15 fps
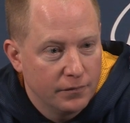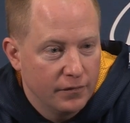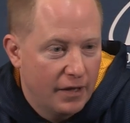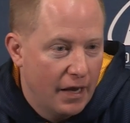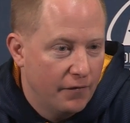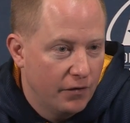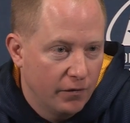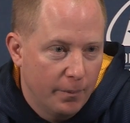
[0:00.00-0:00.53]

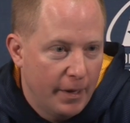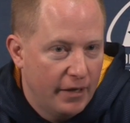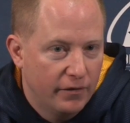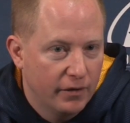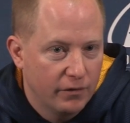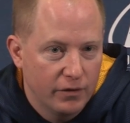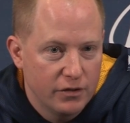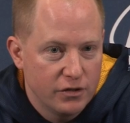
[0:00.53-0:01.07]
Dev has
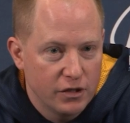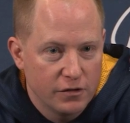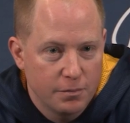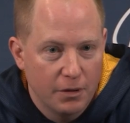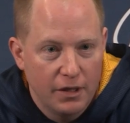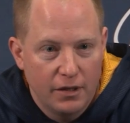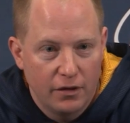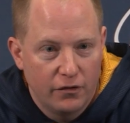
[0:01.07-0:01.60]
basically just
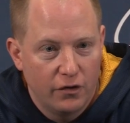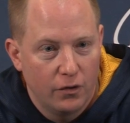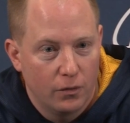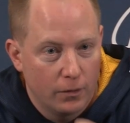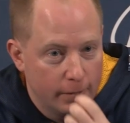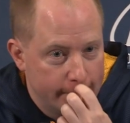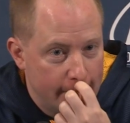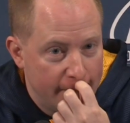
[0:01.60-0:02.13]
played the two.
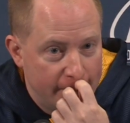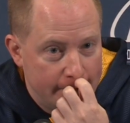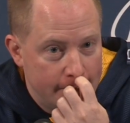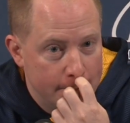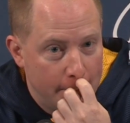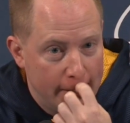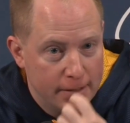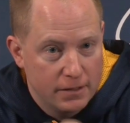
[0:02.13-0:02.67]
Chris Evans
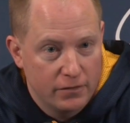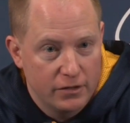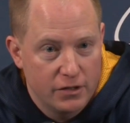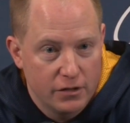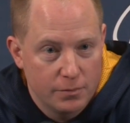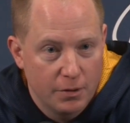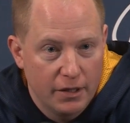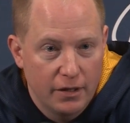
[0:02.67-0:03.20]
has basically
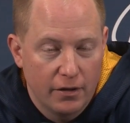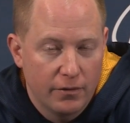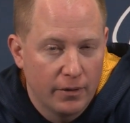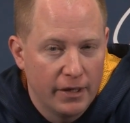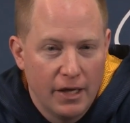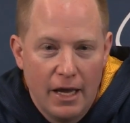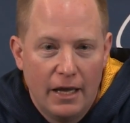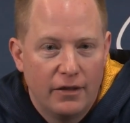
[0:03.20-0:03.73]
just played the three.
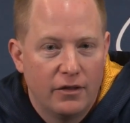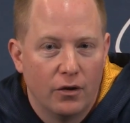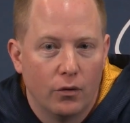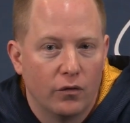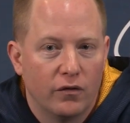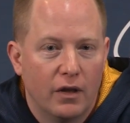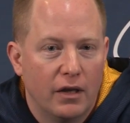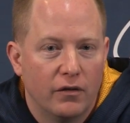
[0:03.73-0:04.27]

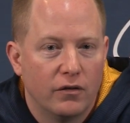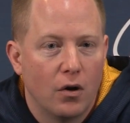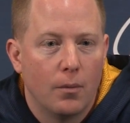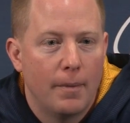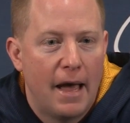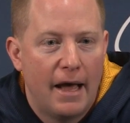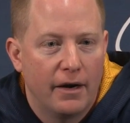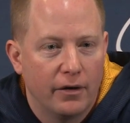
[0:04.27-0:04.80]
Those things don't
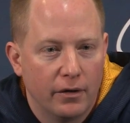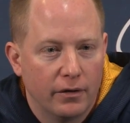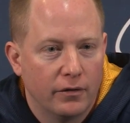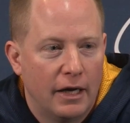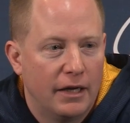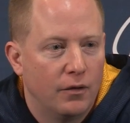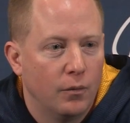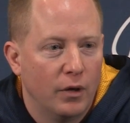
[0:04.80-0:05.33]
matter.
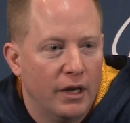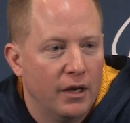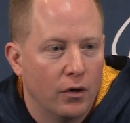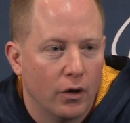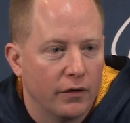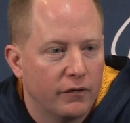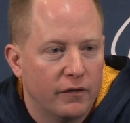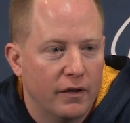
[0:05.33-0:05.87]
Like in
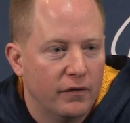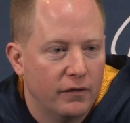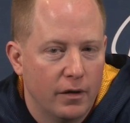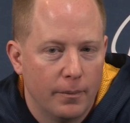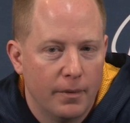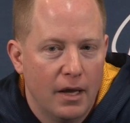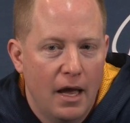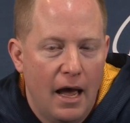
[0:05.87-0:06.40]
our
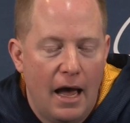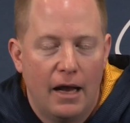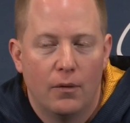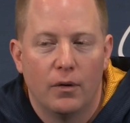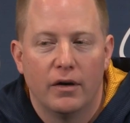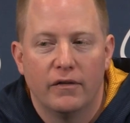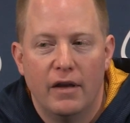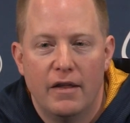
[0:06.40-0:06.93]
system, I don't
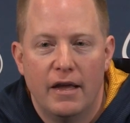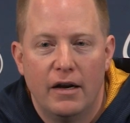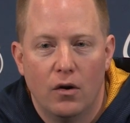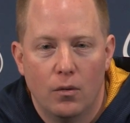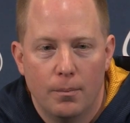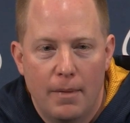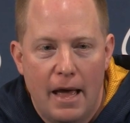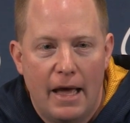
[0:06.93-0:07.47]
want to say they
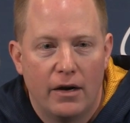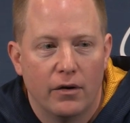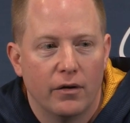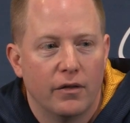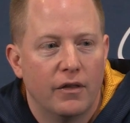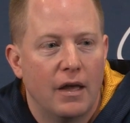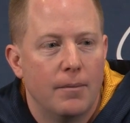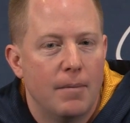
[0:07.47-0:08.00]
don't matter.
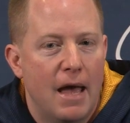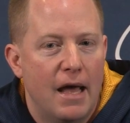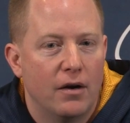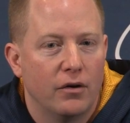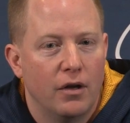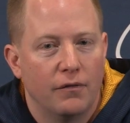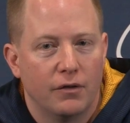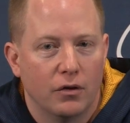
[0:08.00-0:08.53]
They matter.
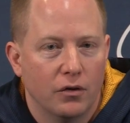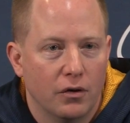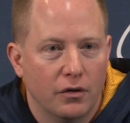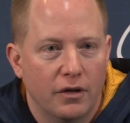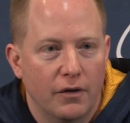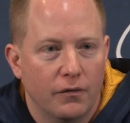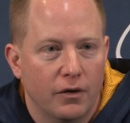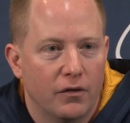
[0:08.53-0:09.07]
You have to learn
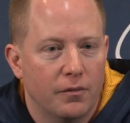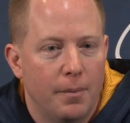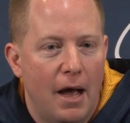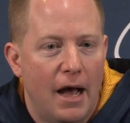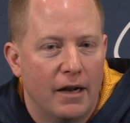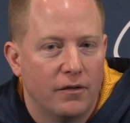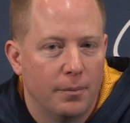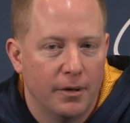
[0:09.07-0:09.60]
different
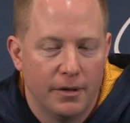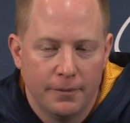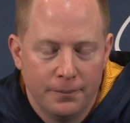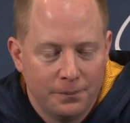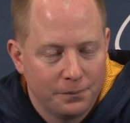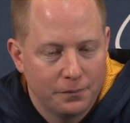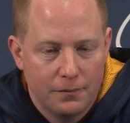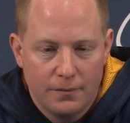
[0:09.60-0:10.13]
spots, but
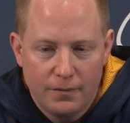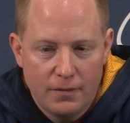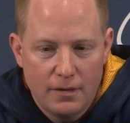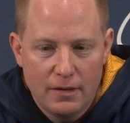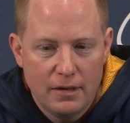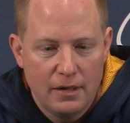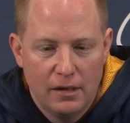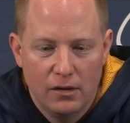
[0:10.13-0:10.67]

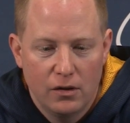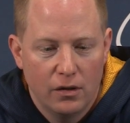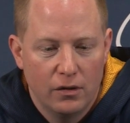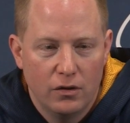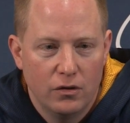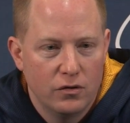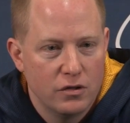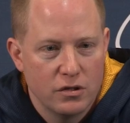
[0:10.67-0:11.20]
you
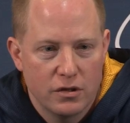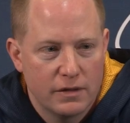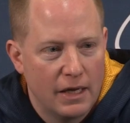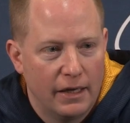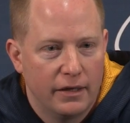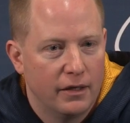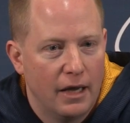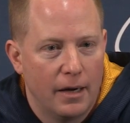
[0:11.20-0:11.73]
you just
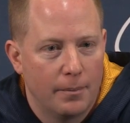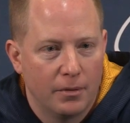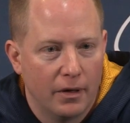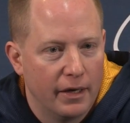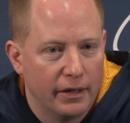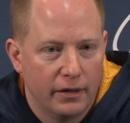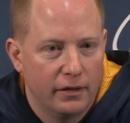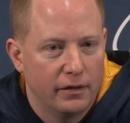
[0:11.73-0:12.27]
got you got to
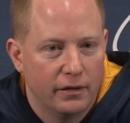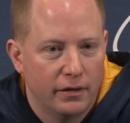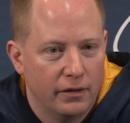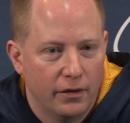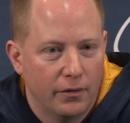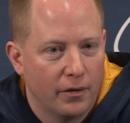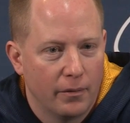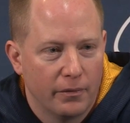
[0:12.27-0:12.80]
play. you
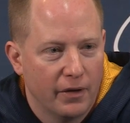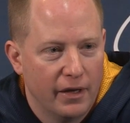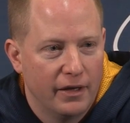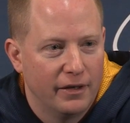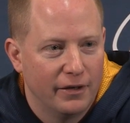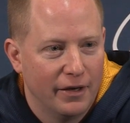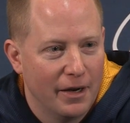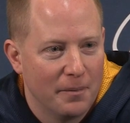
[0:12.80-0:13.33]
know what I'm
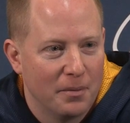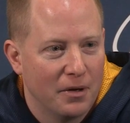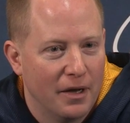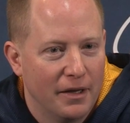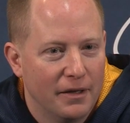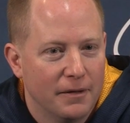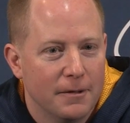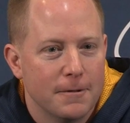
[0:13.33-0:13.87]
saying? You got to play.
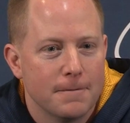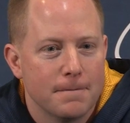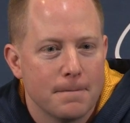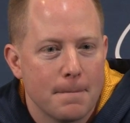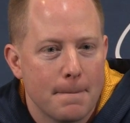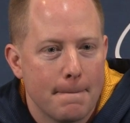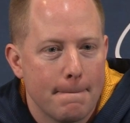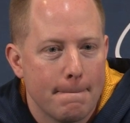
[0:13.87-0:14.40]

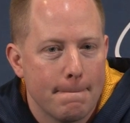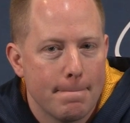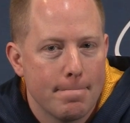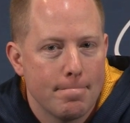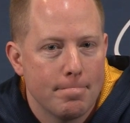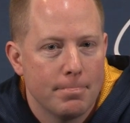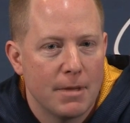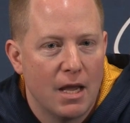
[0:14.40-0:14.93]

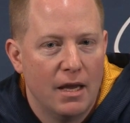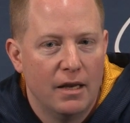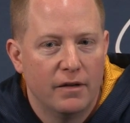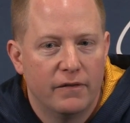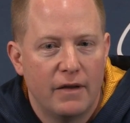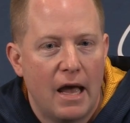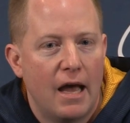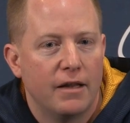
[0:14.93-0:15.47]
Inside.
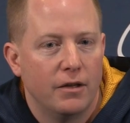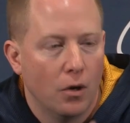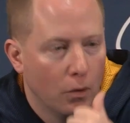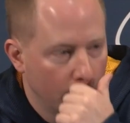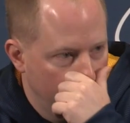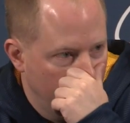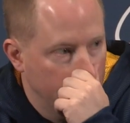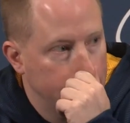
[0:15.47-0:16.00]
Inside, the
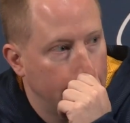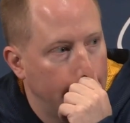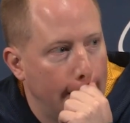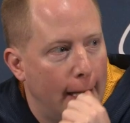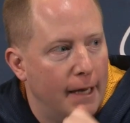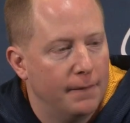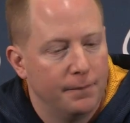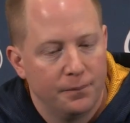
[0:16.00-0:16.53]
only person
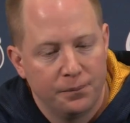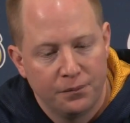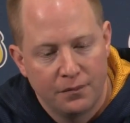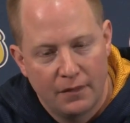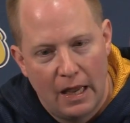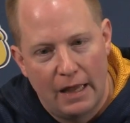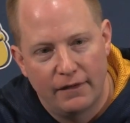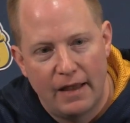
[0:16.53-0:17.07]
that
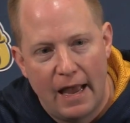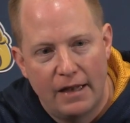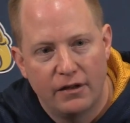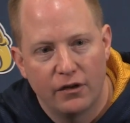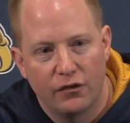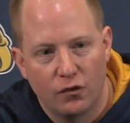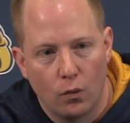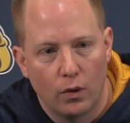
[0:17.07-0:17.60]
has had
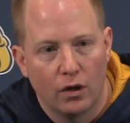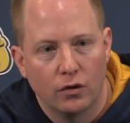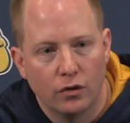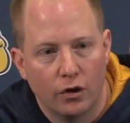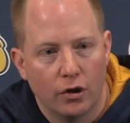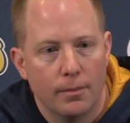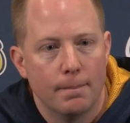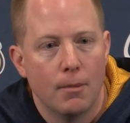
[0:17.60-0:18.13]
to sort of
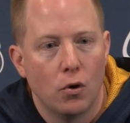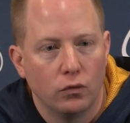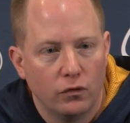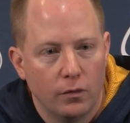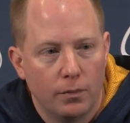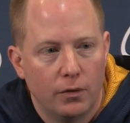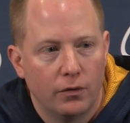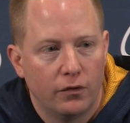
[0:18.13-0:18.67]
learn
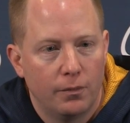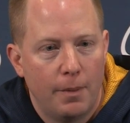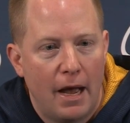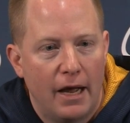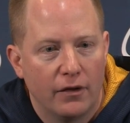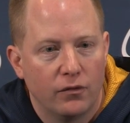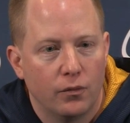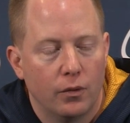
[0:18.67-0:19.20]
multiple
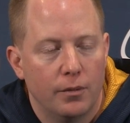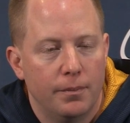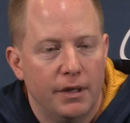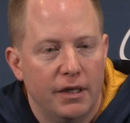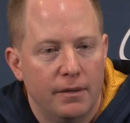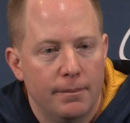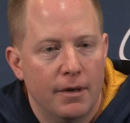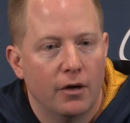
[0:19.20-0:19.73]
spots would
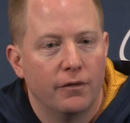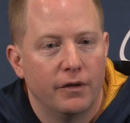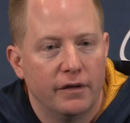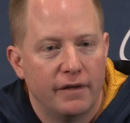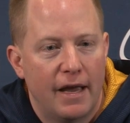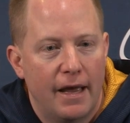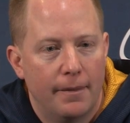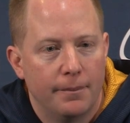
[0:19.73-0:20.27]
be Melvin
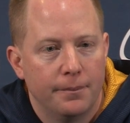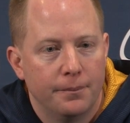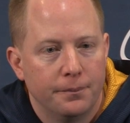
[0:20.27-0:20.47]
Tapp.